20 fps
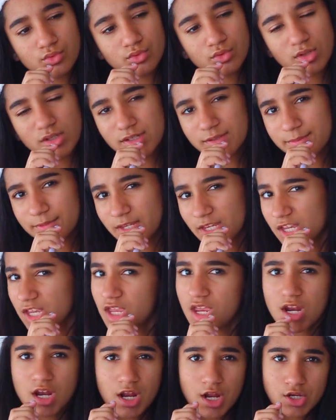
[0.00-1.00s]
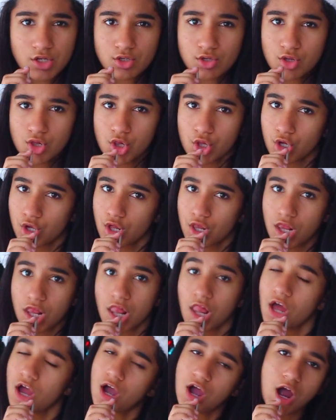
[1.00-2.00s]
It's beginning to look a
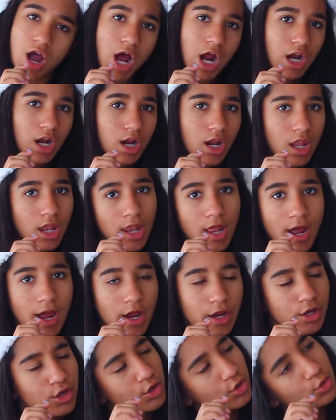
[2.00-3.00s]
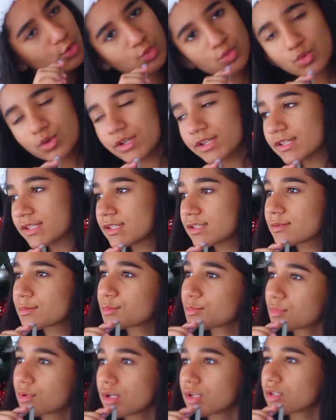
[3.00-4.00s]
lot like
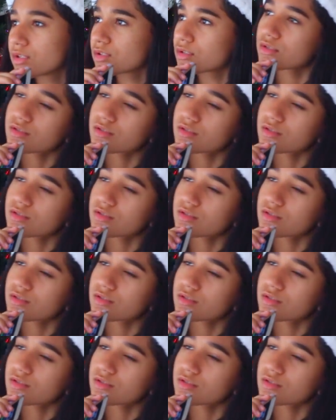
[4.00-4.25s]
Christmas